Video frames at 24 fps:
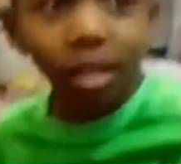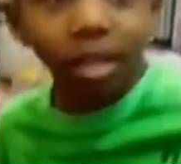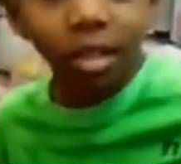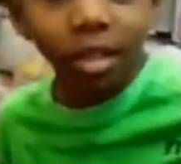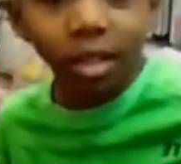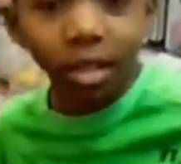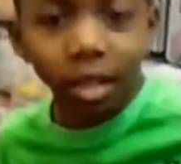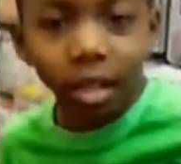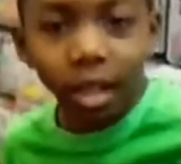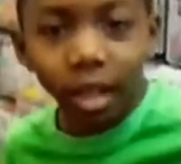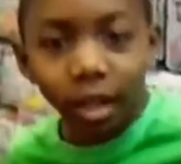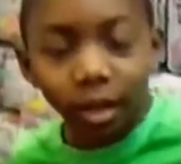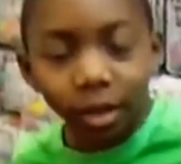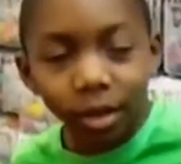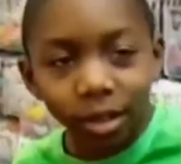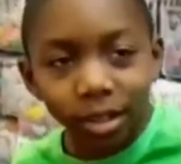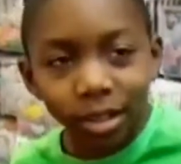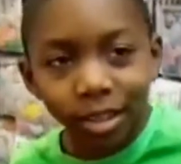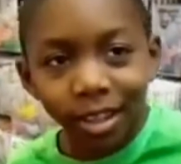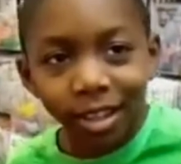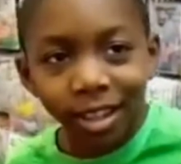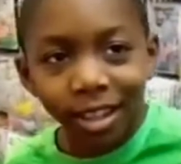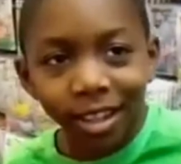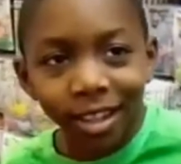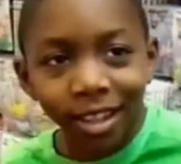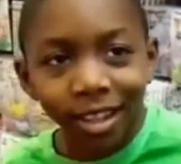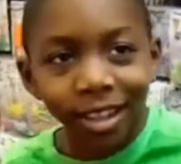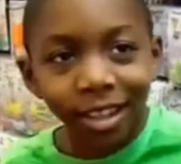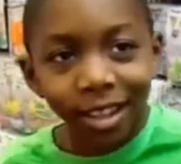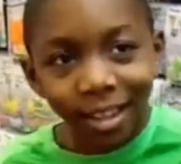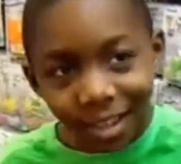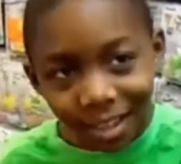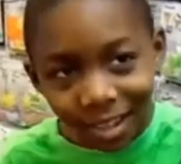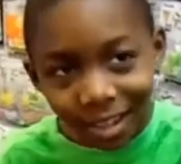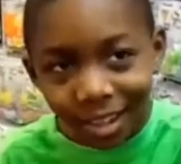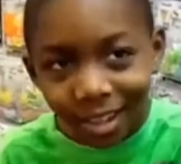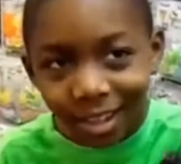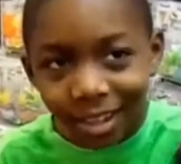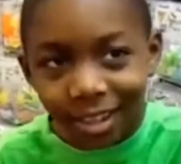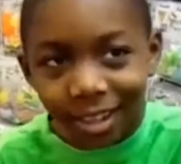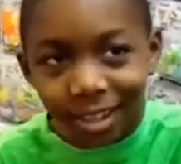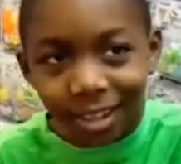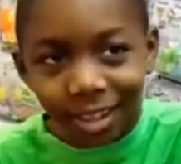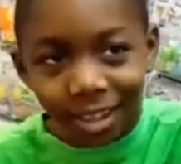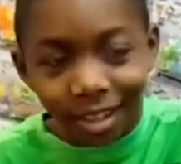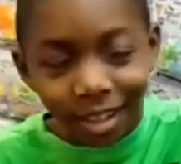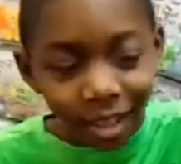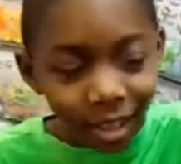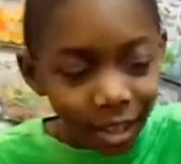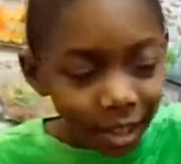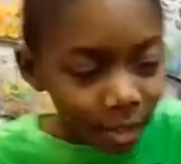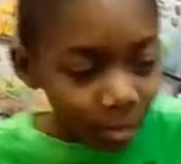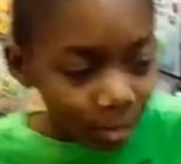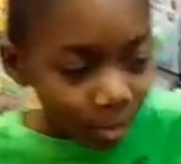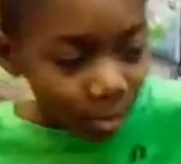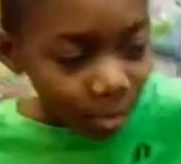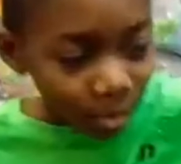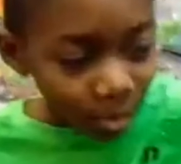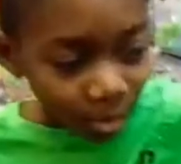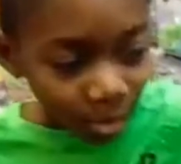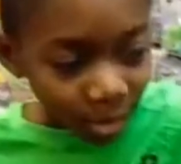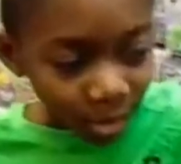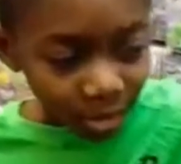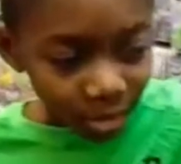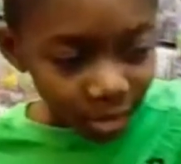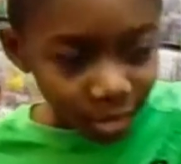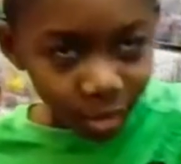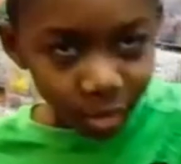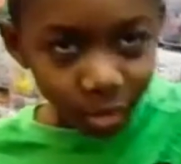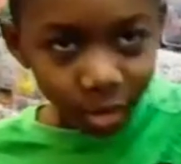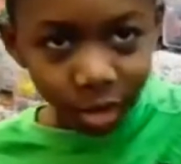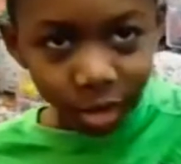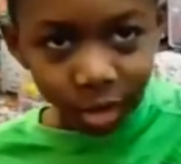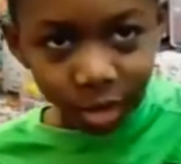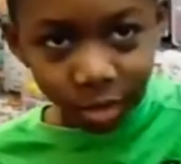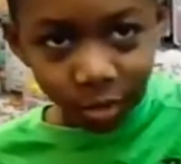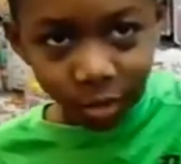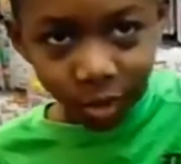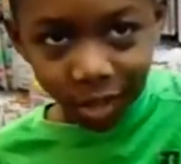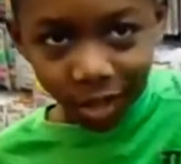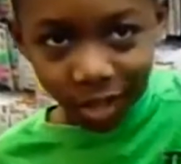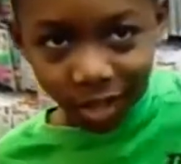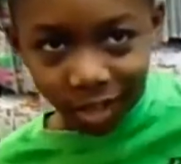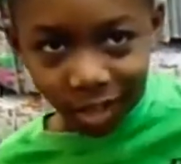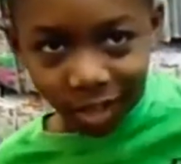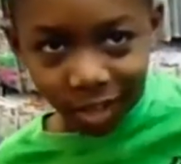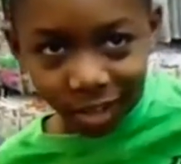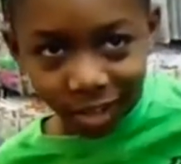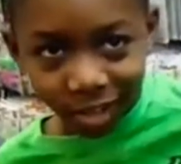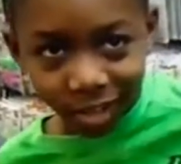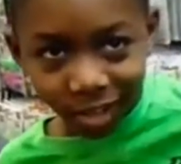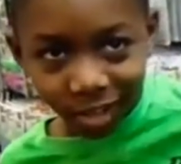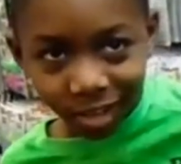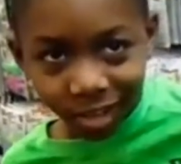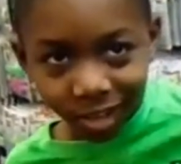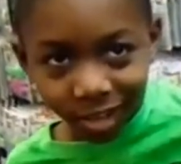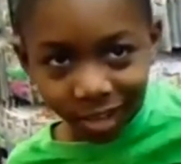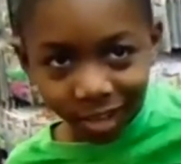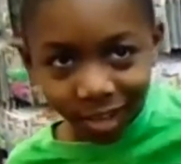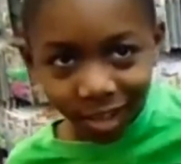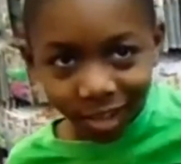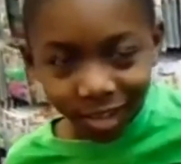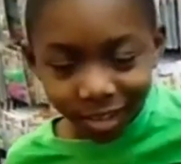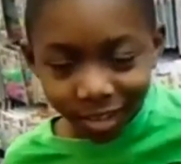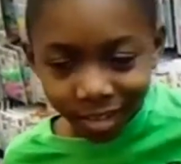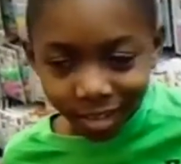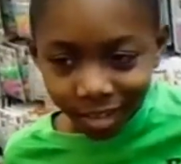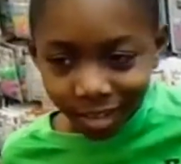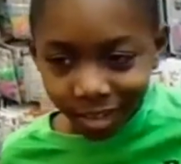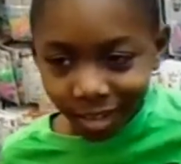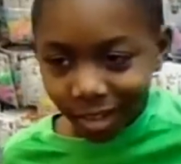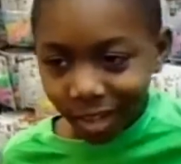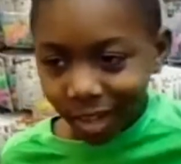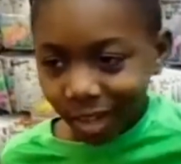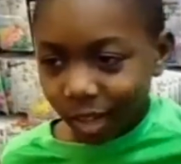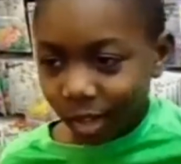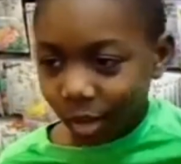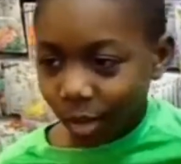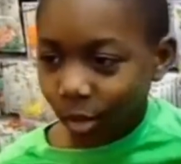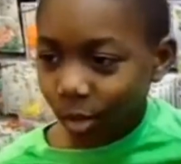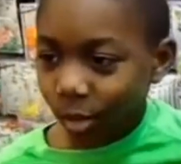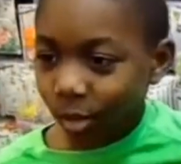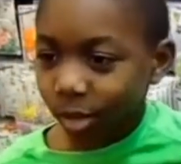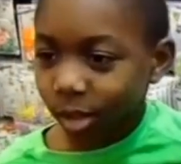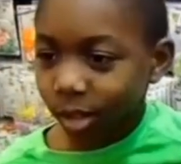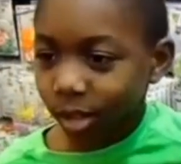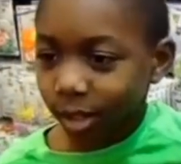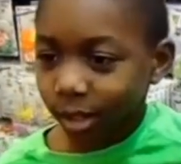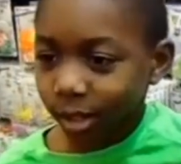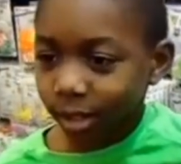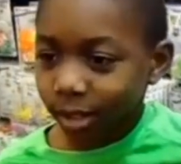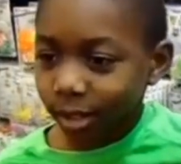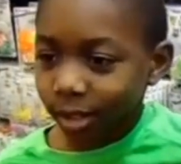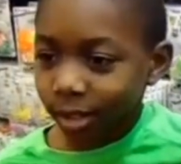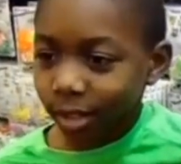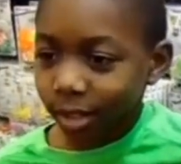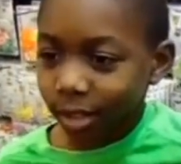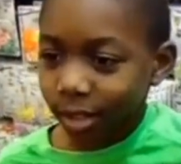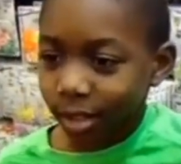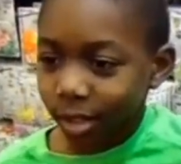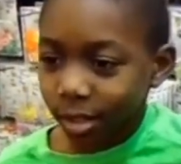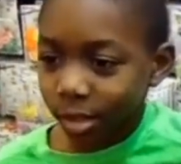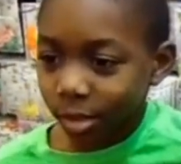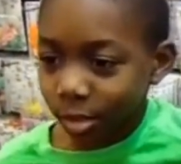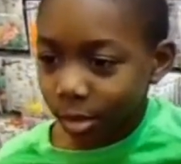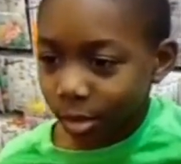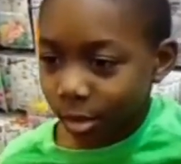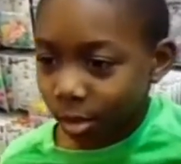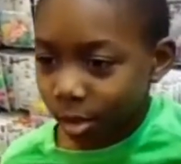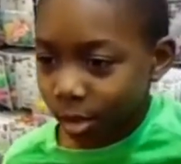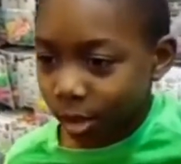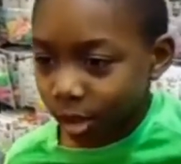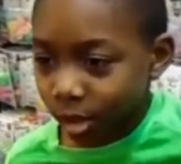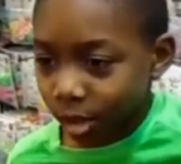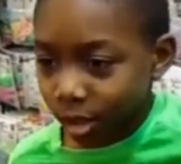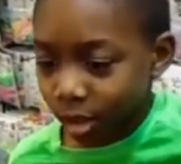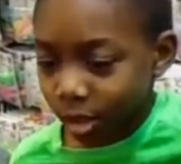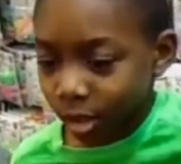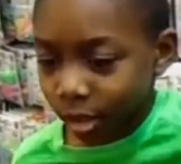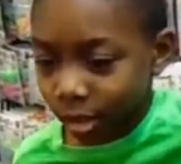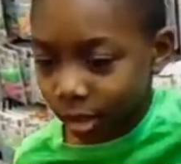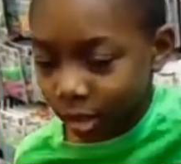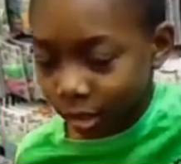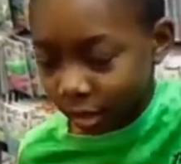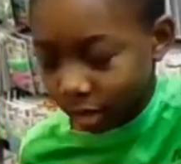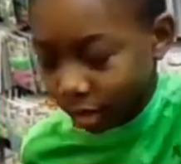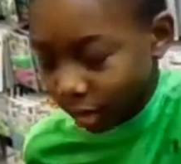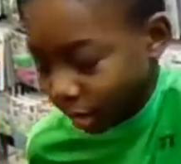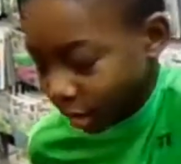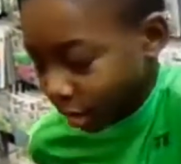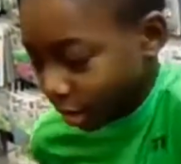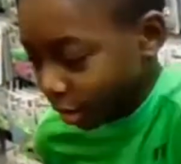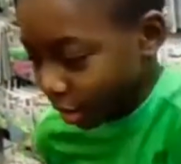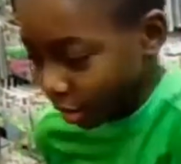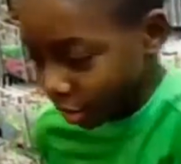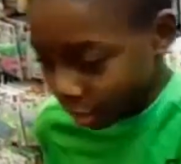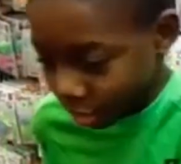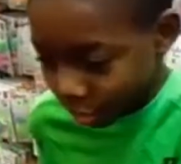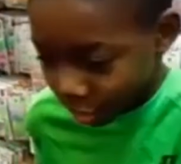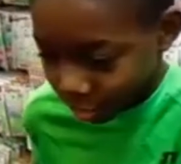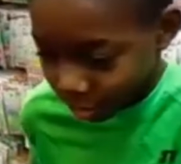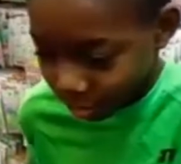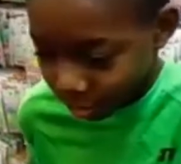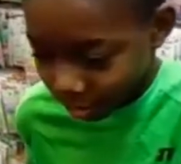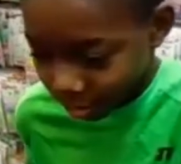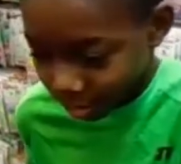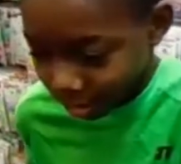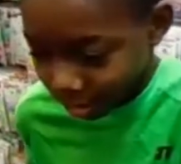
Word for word: uh, carry thing and then I can put my right, sword yeah. right here. We and I can hold it like this part. or uh, let it go.